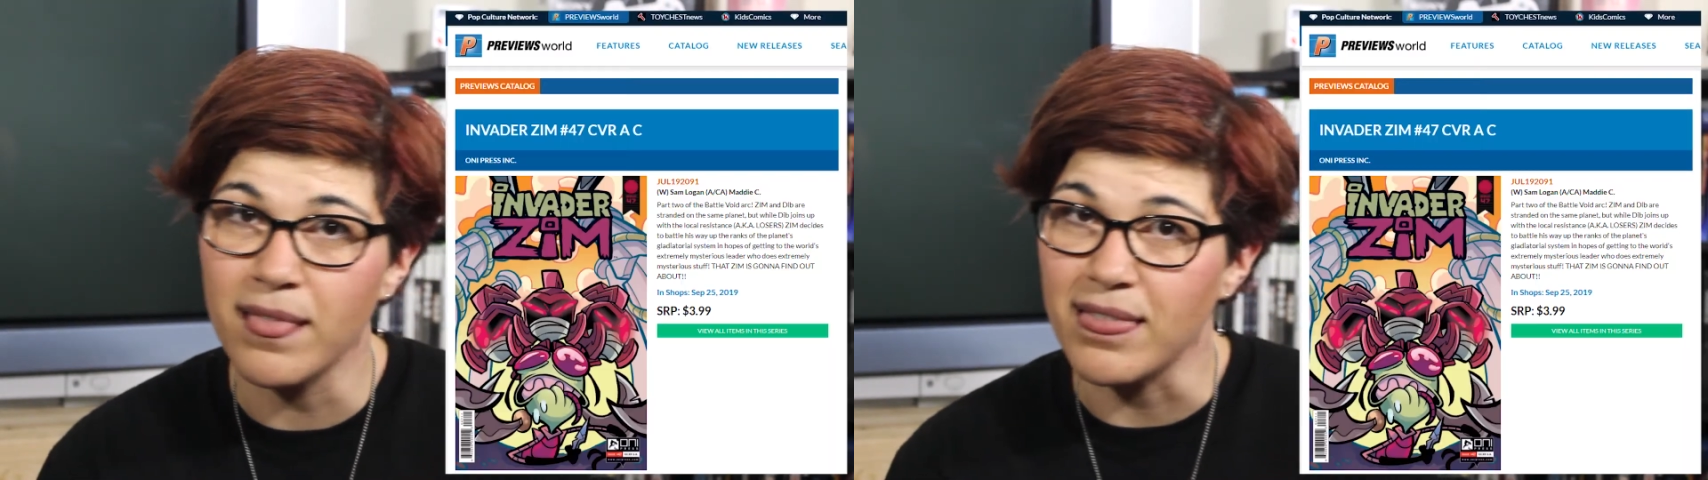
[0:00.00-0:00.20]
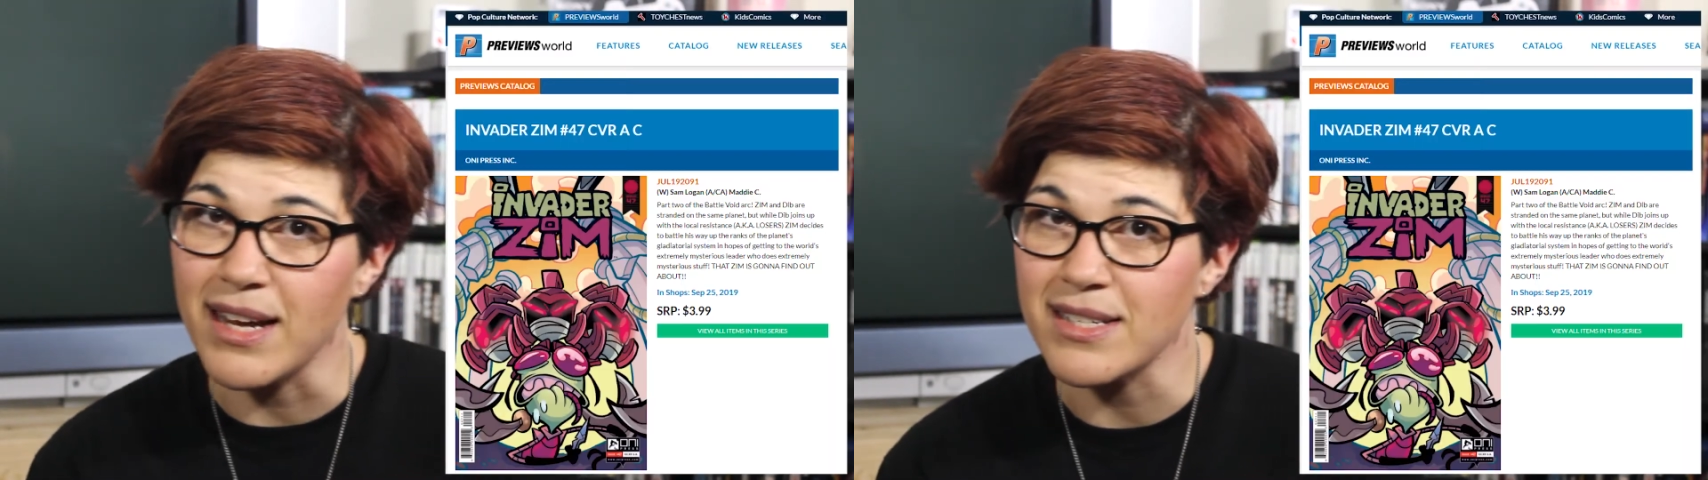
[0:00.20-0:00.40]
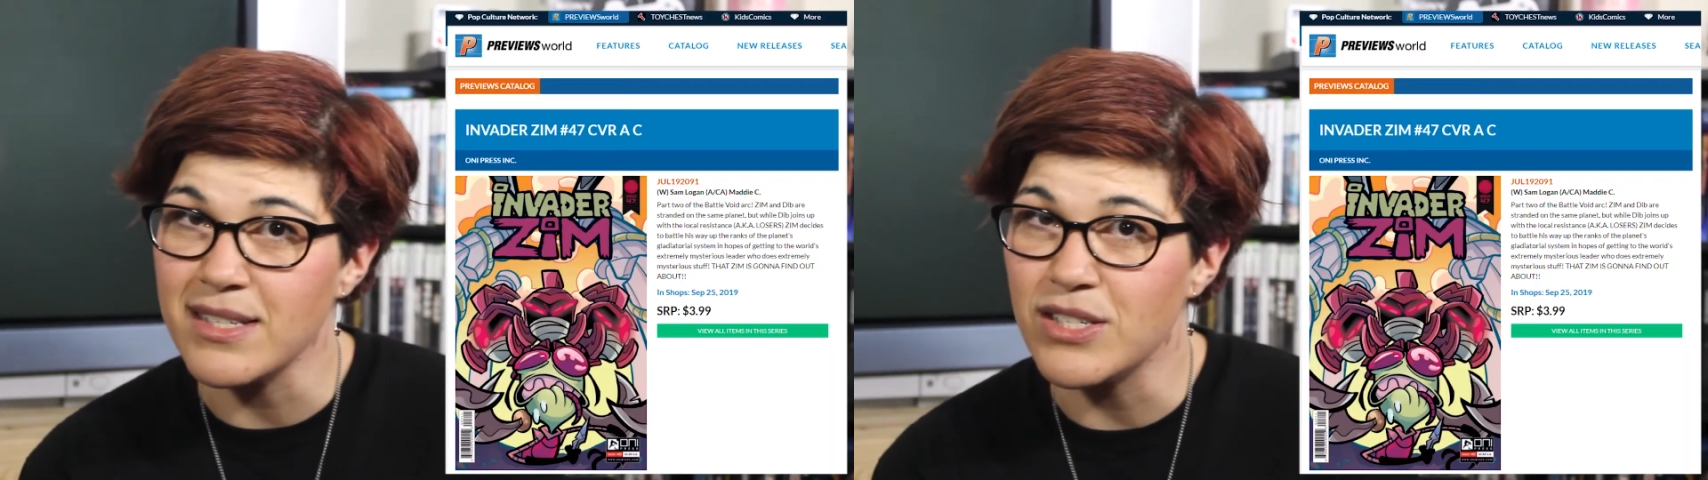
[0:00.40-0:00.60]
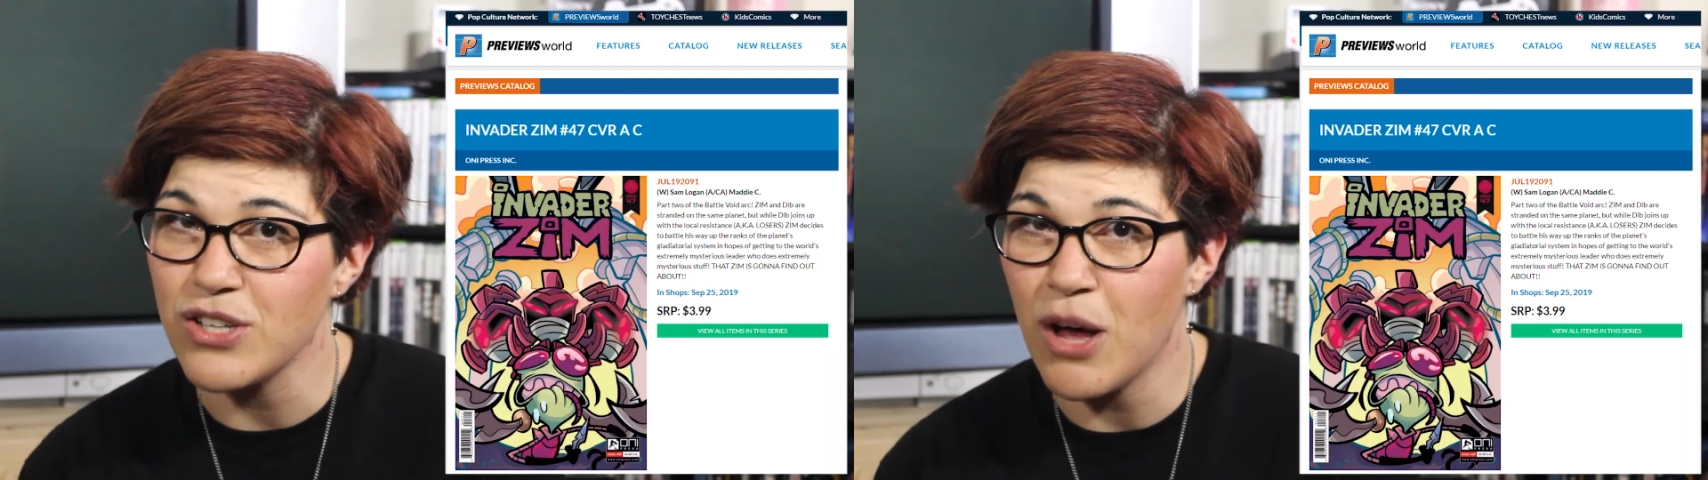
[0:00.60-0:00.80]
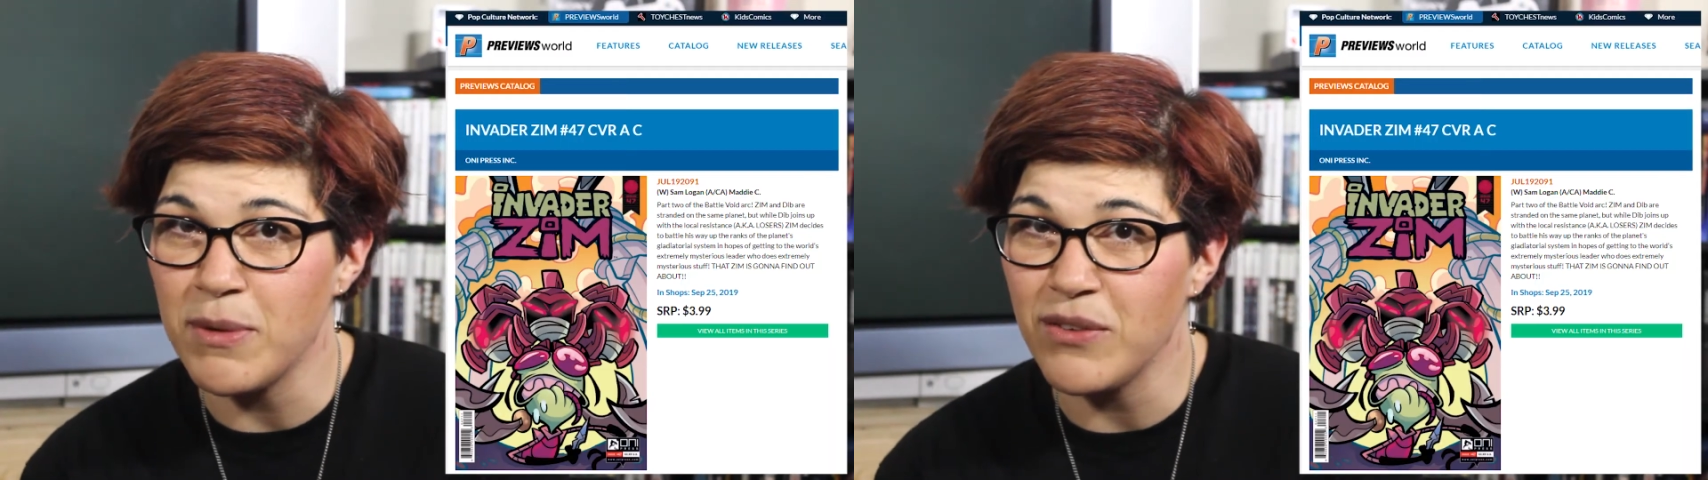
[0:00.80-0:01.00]
the latest
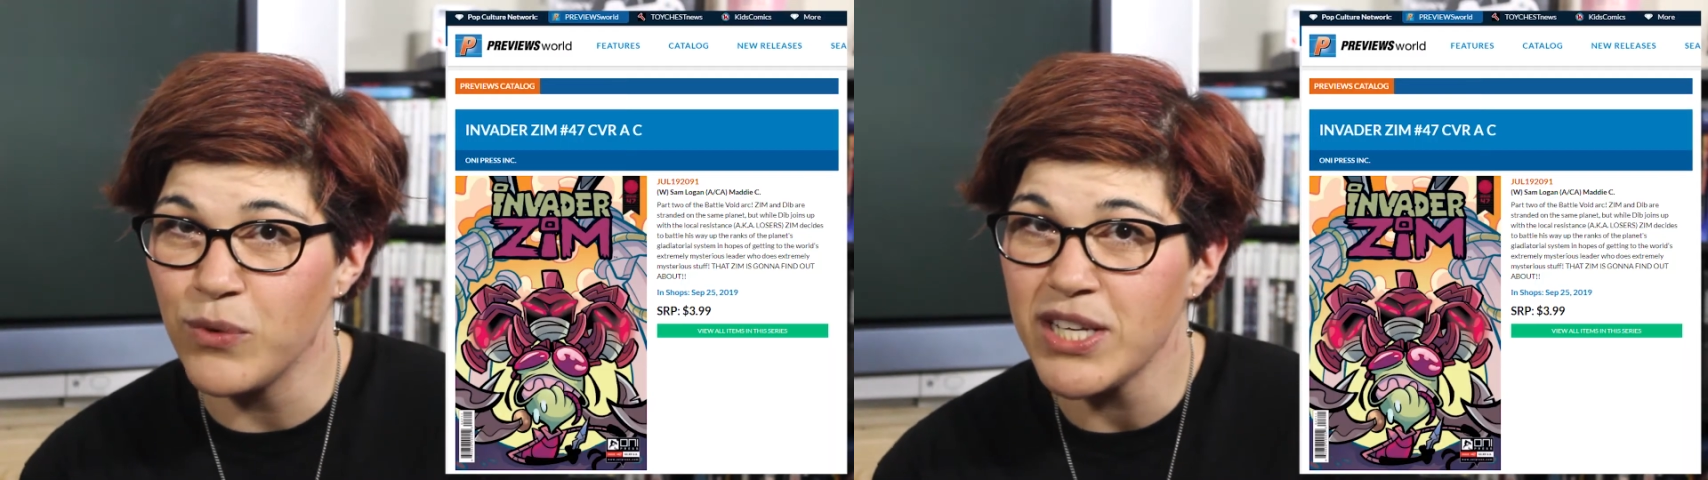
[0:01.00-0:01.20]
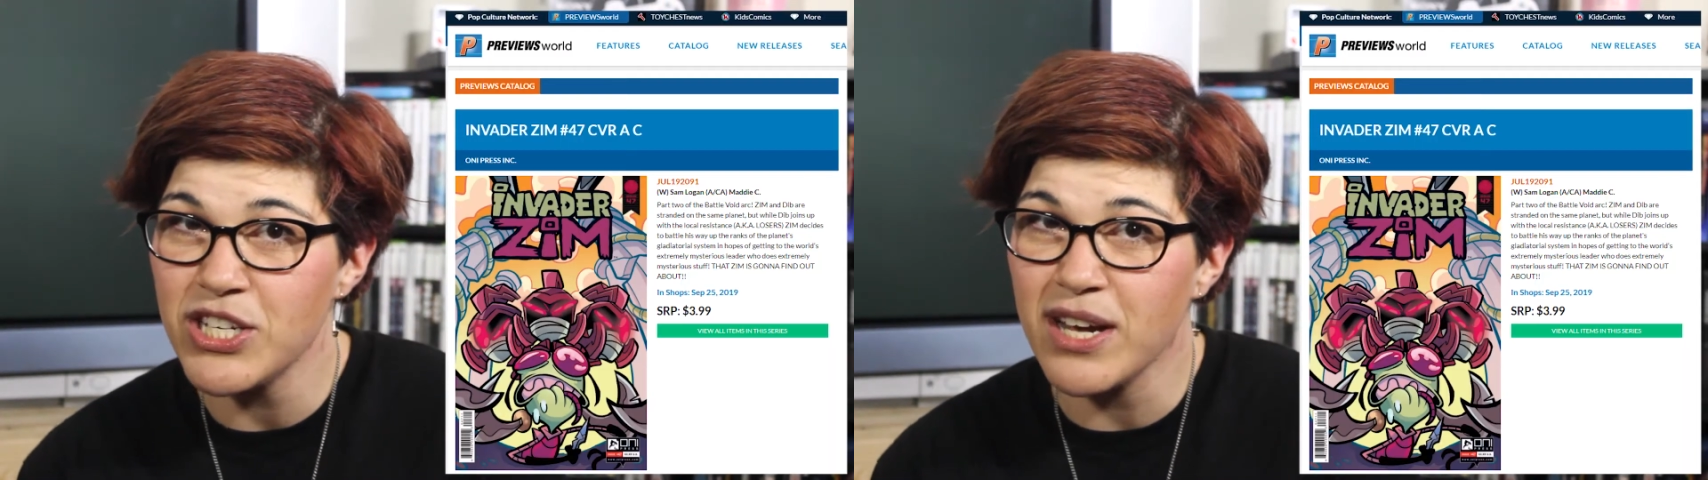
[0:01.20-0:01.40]
installment of which